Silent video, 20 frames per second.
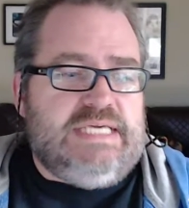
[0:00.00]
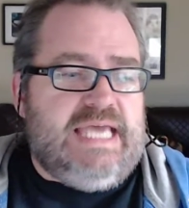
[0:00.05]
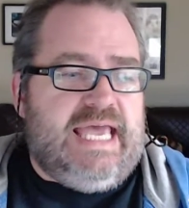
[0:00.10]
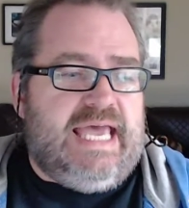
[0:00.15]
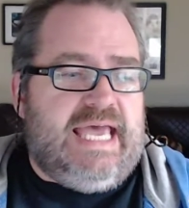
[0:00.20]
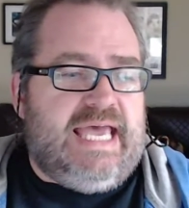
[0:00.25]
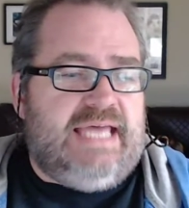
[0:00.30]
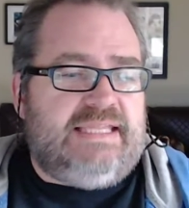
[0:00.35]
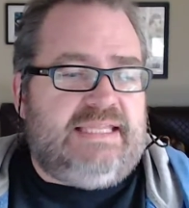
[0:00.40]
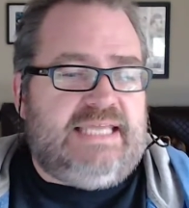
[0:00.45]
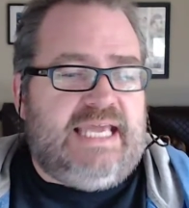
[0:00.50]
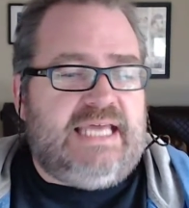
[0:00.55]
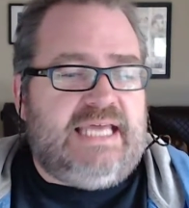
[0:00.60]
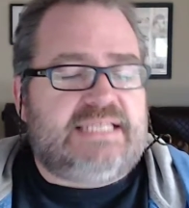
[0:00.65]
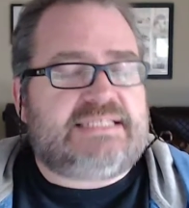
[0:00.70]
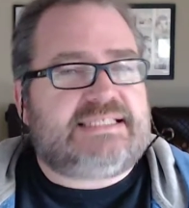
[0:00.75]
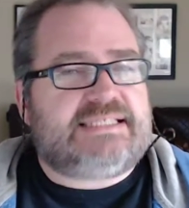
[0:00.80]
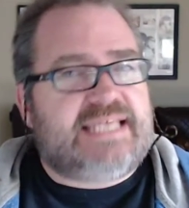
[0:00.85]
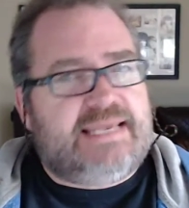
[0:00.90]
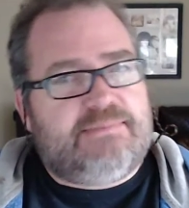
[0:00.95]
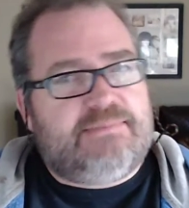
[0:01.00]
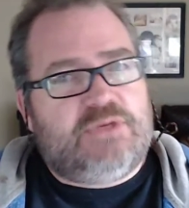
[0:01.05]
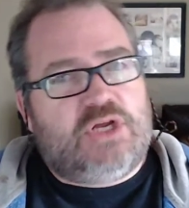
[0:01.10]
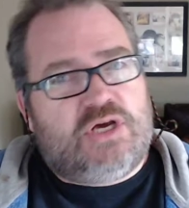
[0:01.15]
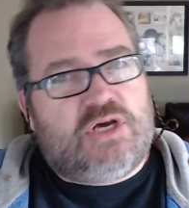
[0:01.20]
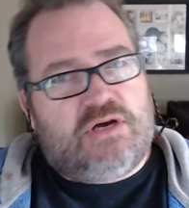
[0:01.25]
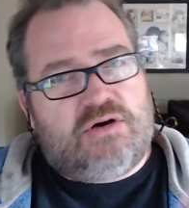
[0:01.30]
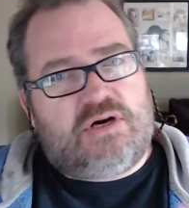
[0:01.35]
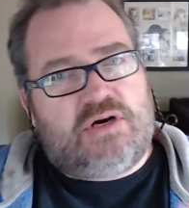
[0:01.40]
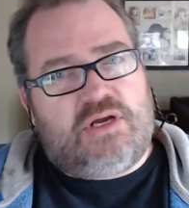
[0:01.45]
And they had a
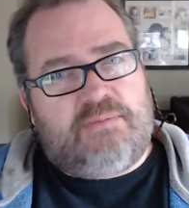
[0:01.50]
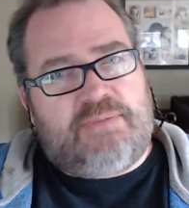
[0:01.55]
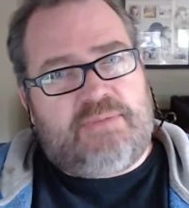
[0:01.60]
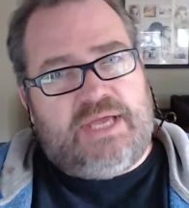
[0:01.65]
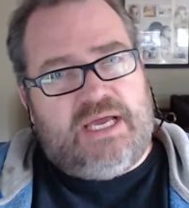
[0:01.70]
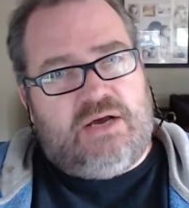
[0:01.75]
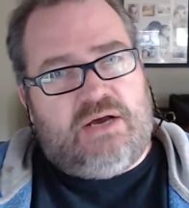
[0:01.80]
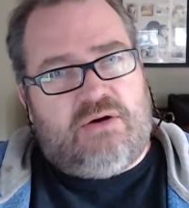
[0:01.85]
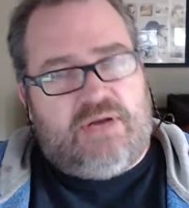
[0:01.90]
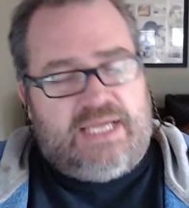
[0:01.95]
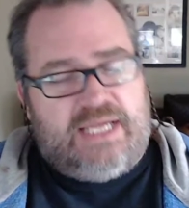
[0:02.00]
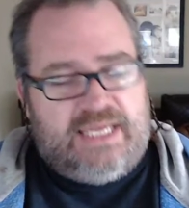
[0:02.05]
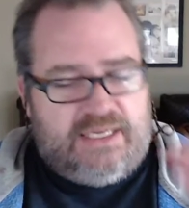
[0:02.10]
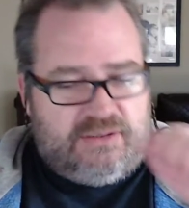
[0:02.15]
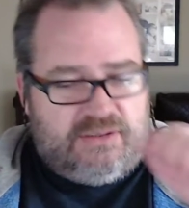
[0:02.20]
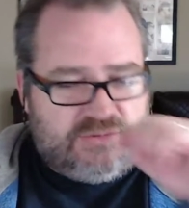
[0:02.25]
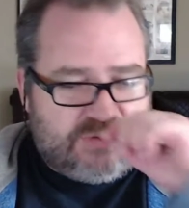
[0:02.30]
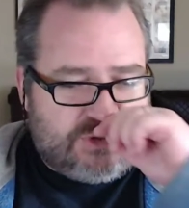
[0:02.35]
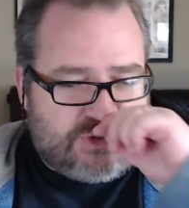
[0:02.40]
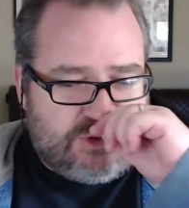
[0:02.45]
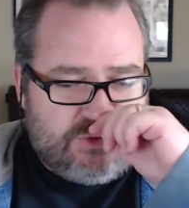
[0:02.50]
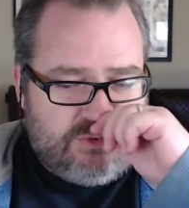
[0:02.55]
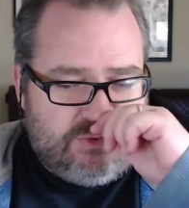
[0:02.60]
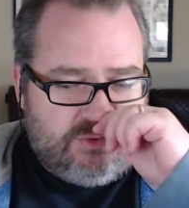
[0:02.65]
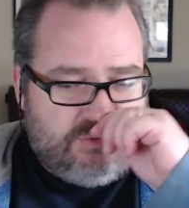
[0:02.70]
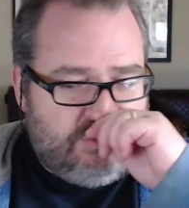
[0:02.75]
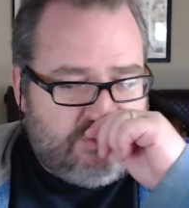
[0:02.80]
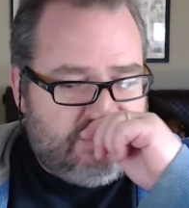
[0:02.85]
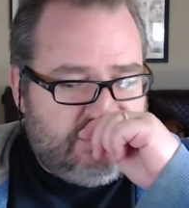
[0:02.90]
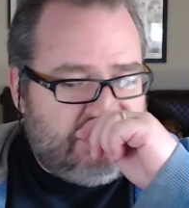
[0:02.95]
seminar about how
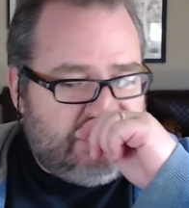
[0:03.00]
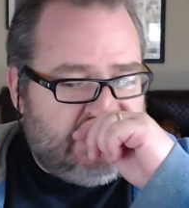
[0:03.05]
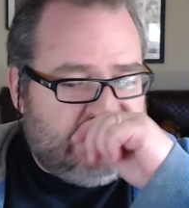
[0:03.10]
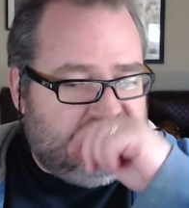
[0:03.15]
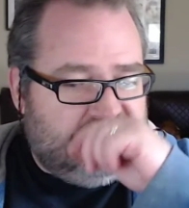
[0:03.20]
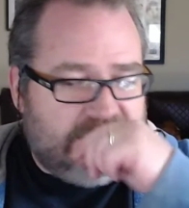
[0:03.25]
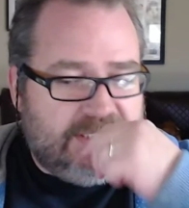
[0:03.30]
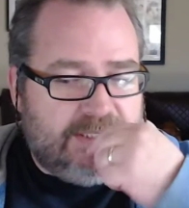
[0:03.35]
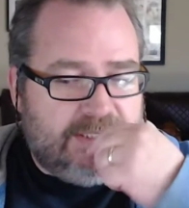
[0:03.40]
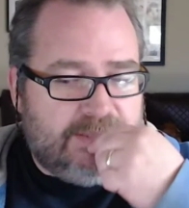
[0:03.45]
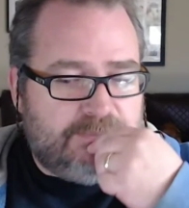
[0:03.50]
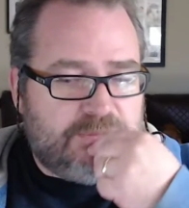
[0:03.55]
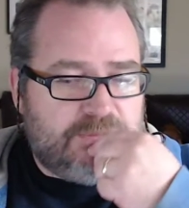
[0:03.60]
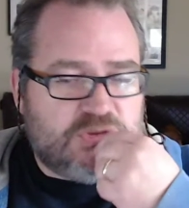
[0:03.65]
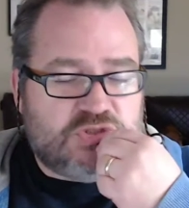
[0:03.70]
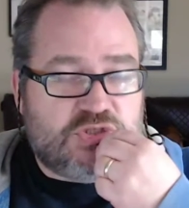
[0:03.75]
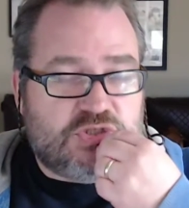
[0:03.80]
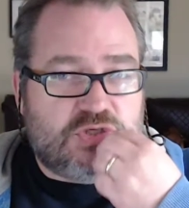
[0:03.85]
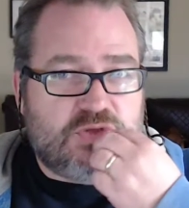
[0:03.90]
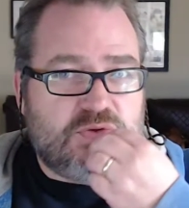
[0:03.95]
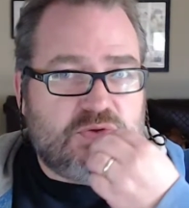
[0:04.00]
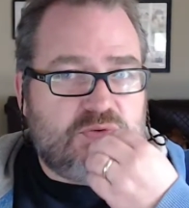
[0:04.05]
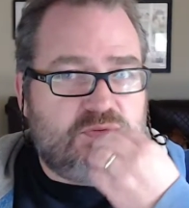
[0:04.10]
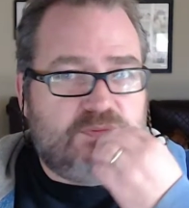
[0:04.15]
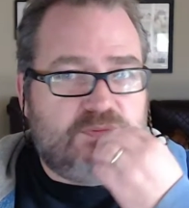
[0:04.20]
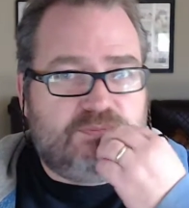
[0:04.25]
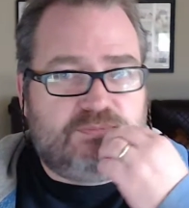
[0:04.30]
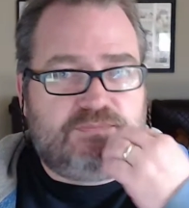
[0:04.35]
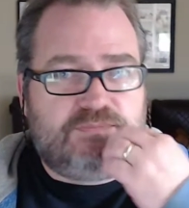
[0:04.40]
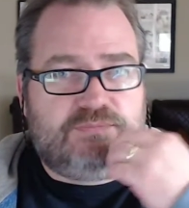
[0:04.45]
to pursue
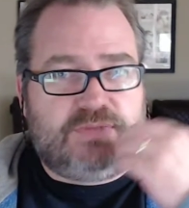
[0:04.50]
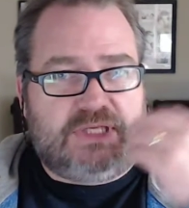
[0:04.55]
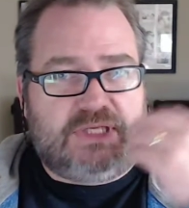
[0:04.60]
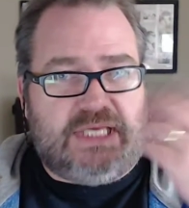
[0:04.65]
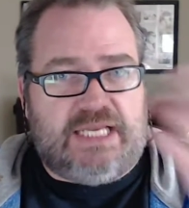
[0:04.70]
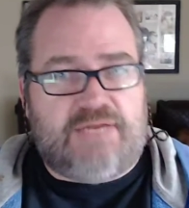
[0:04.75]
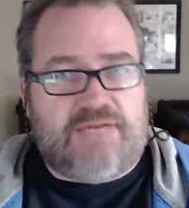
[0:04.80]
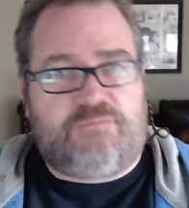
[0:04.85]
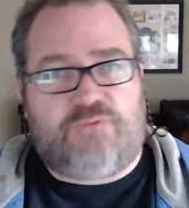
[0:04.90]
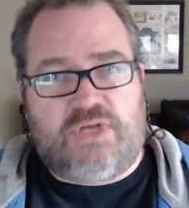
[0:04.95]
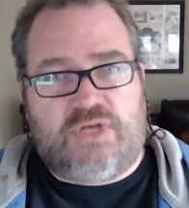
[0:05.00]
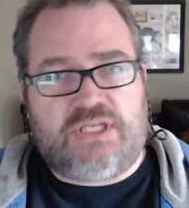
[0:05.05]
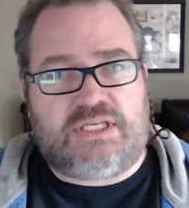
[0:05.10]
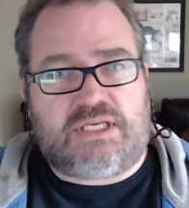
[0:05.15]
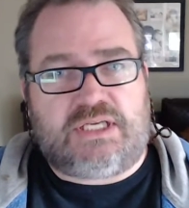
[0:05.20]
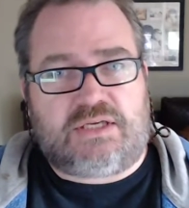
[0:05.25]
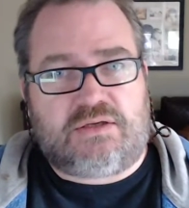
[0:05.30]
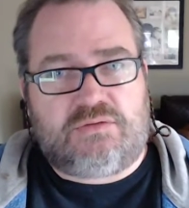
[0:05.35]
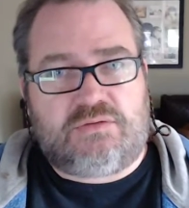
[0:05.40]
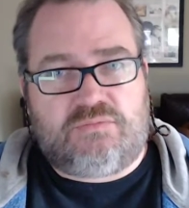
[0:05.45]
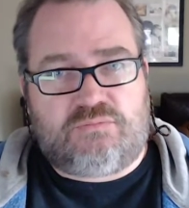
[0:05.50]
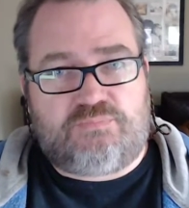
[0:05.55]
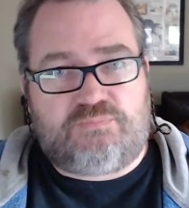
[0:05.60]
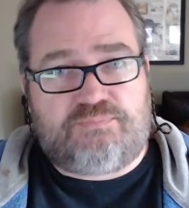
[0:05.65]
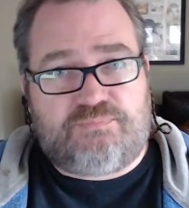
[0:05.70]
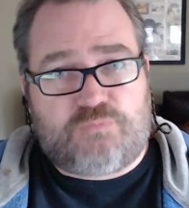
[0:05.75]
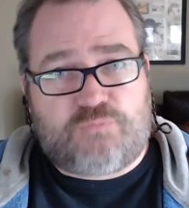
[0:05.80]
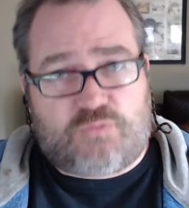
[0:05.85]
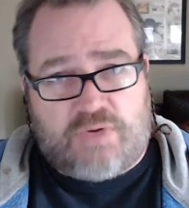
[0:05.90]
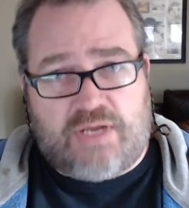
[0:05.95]
getting funding,
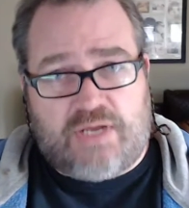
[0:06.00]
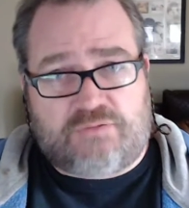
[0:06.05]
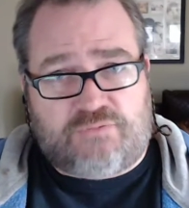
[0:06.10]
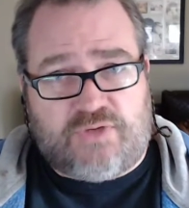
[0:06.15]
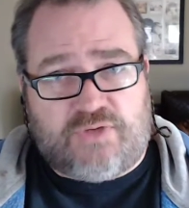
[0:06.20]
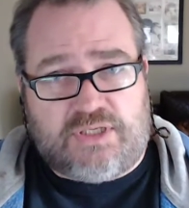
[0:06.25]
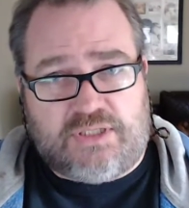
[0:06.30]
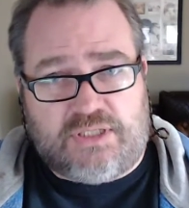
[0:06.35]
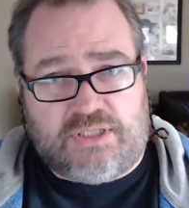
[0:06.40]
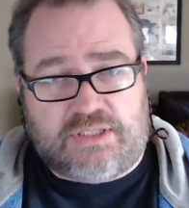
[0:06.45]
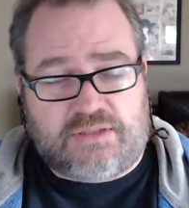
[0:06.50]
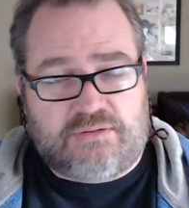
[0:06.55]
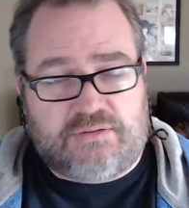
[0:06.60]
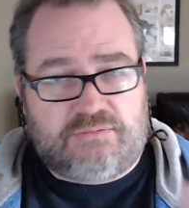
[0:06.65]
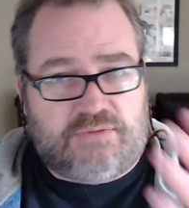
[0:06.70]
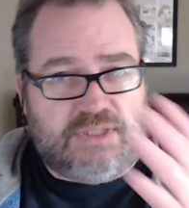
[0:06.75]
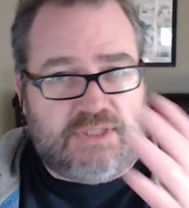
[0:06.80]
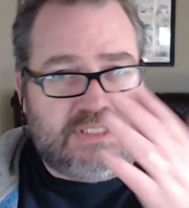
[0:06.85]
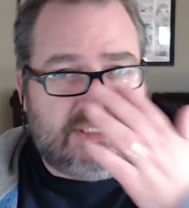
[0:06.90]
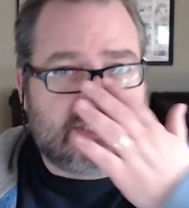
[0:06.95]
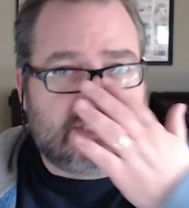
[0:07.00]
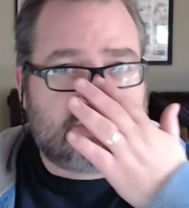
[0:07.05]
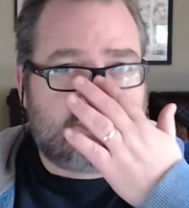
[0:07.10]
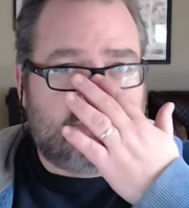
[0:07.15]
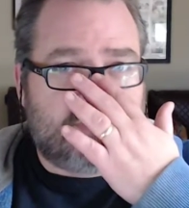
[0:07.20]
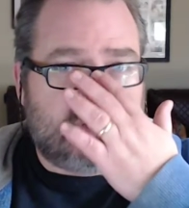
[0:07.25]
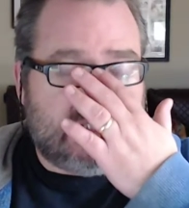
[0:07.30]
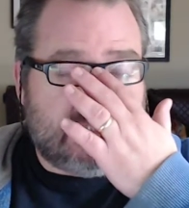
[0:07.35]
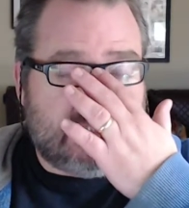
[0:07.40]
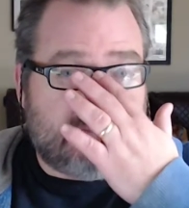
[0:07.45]
crowdfunding, right? That's
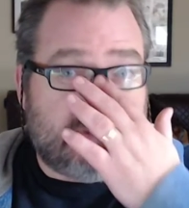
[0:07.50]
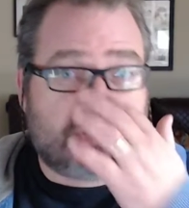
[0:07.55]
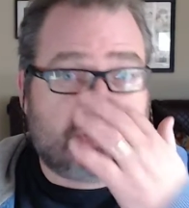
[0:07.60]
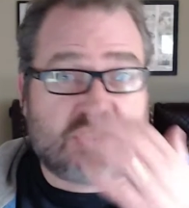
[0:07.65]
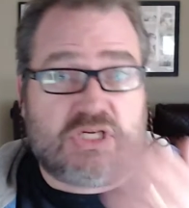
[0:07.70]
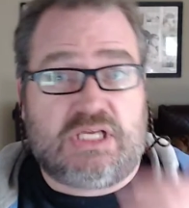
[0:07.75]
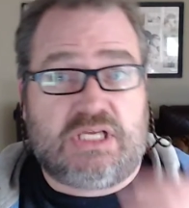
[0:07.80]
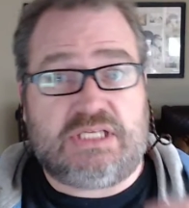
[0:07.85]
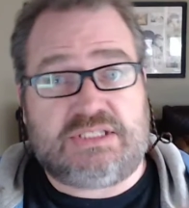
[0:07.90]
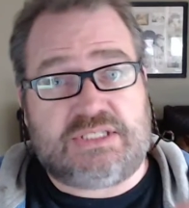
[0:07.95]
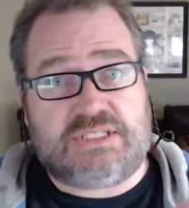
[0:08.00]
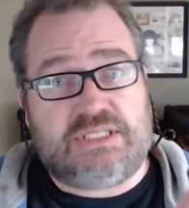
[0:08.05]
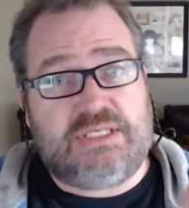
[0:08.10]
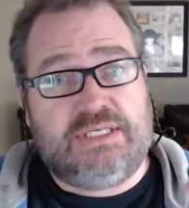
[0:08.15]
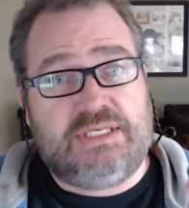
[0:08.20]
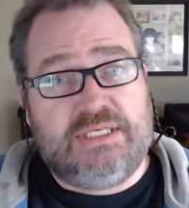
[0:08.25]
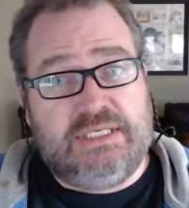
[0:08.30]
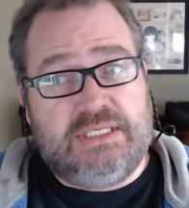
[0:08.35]
what they specialize in.